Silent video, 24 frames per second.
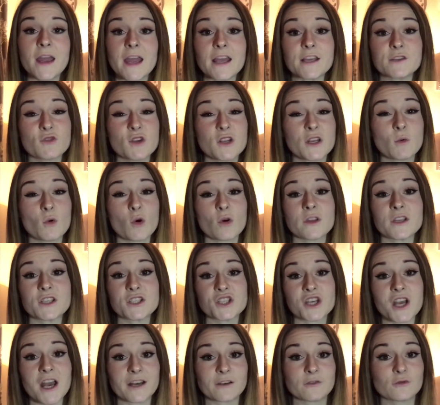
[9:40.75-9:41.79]
It's really what
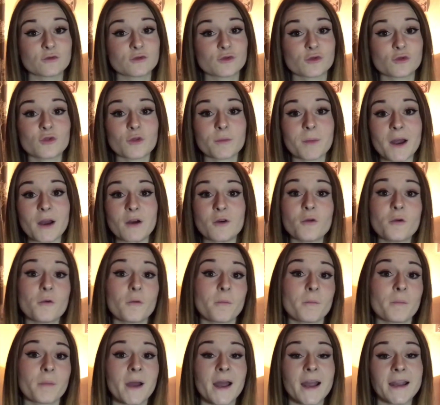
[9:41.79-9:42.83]
this channel is all about:
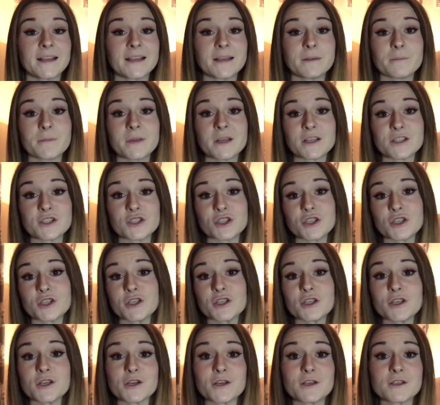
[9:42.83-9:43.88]
painting
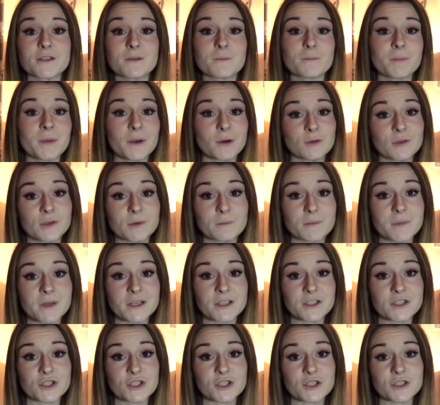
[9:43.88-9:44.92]
miniatures, building
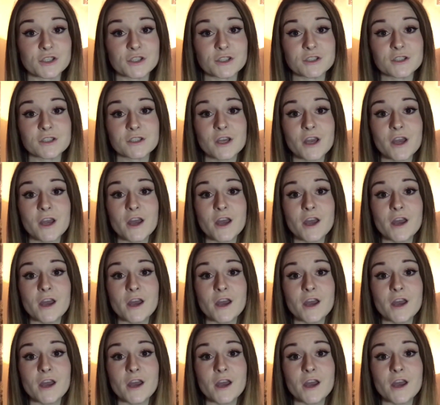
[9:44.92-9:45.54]
miniatures.